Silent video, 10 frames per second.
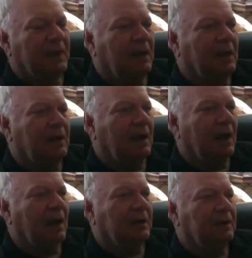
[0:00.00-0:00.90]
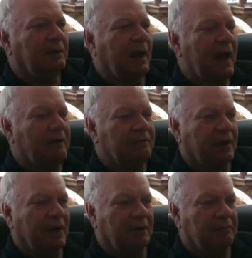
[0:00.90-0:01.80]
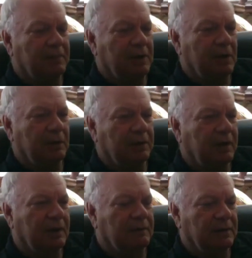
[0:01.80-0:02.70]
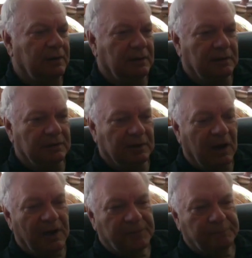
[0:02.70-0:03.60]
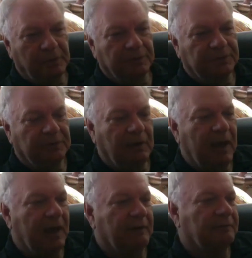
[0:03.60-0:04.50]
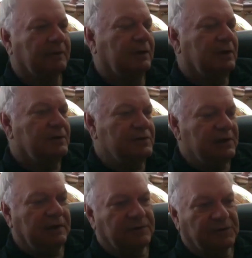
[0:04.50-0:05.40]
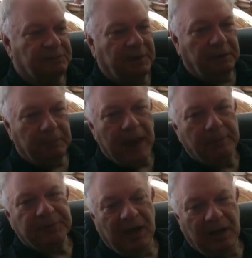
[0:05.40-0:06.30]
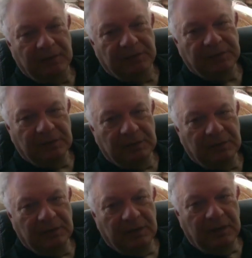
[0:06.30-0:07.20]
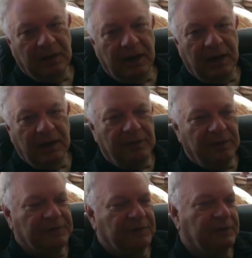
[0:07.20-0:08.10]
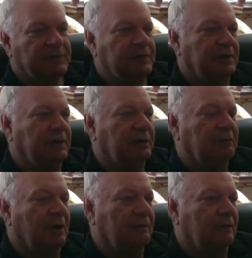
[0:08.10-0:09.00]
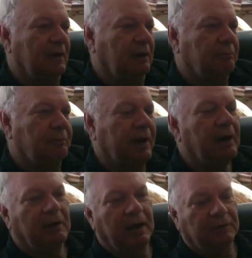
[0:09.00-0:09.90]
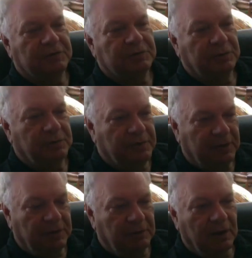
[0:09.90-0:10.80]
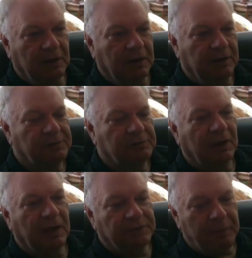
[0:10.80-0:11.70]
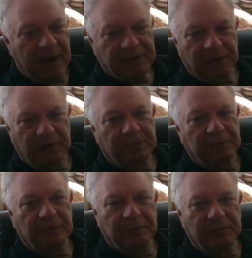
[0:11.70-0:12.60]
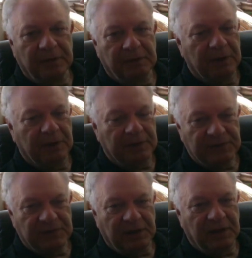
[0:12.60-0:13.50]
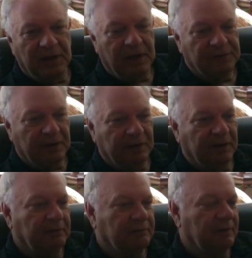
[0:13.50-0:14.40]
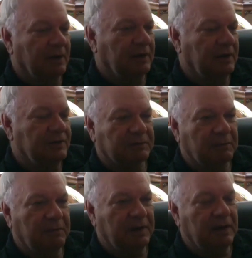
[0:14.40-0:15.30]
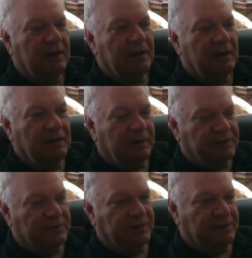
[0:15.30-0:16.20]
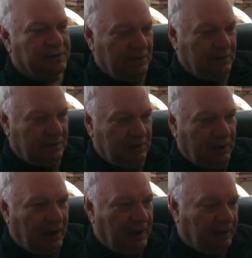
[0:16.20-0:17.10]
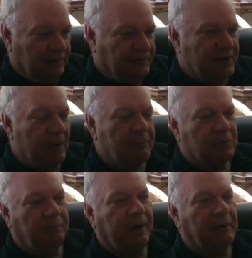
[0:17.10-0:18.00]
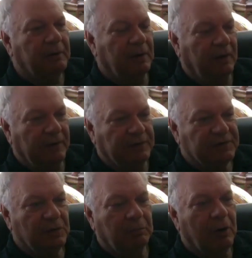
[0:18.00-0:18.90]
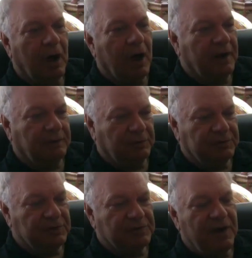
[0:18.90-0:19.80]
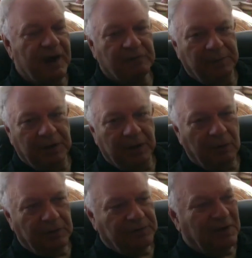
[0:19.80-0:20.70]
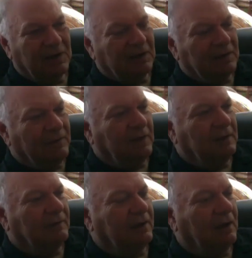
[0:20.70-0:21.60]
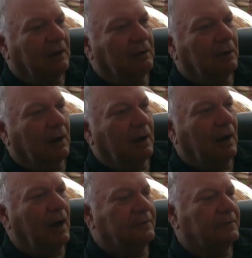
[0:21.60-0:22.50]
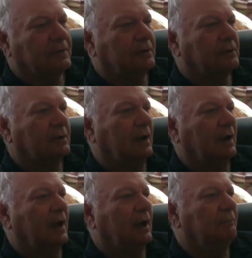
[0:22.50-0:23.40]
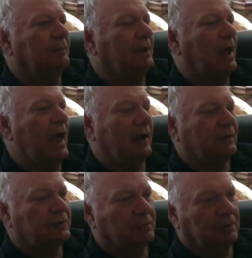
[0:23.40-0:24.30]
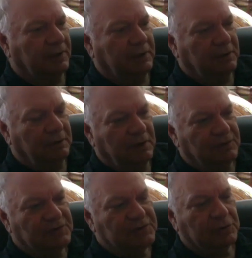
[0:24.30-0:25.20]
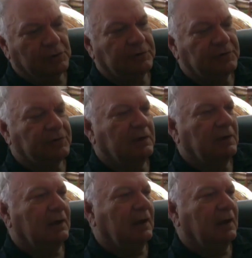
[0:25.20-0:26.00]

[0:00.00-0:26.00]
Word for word: in uh, you have uh, you know in, in the in the Gospels you have Jesus being baptized, and this is the uh, a parallel to the uh, Israelites passing through the Red Sea as they leave uh, Egypt. I mean, this is a conceptual peril that's so broad it would just never be noticed. The, the author um, actually inserts